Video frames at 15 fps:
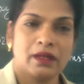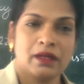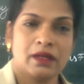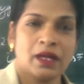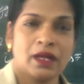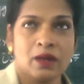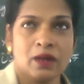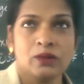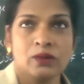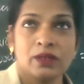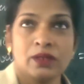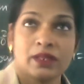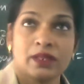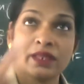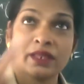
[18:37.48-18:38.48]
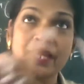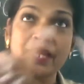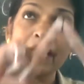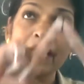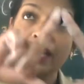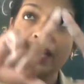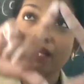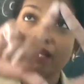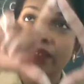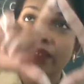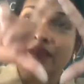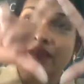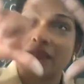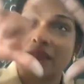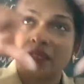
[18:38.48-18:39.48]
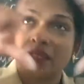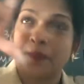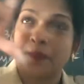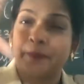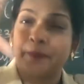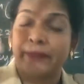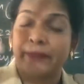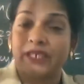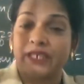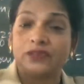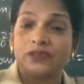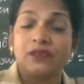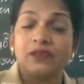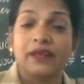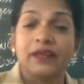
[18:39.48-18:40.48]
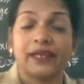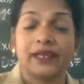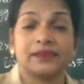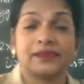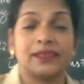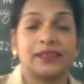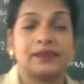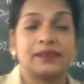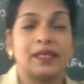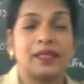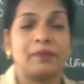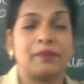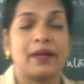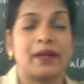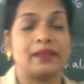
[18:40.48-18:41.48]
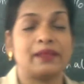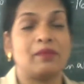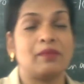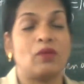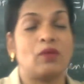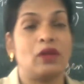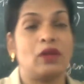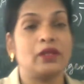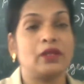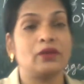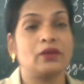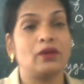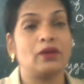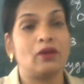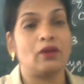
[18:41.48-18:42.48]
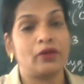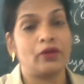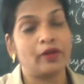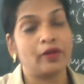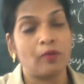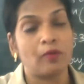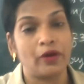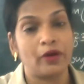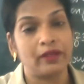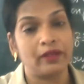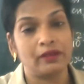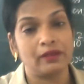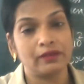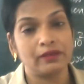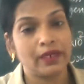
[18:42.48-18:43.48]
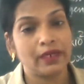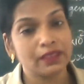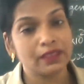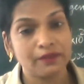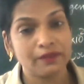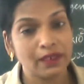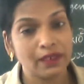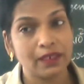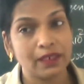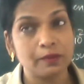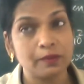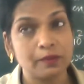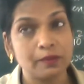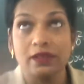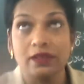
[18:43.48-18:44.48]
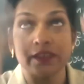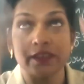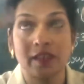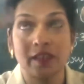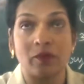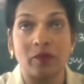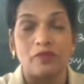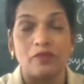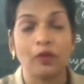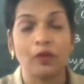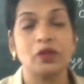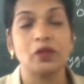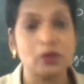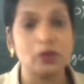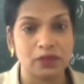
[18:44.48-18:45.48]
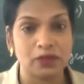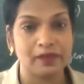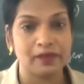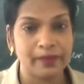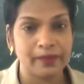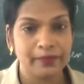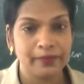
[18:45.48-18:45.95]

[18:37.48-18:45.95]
Now, there, the pressure exerted by the molecule on your body, that is very less because less number of molecules over there.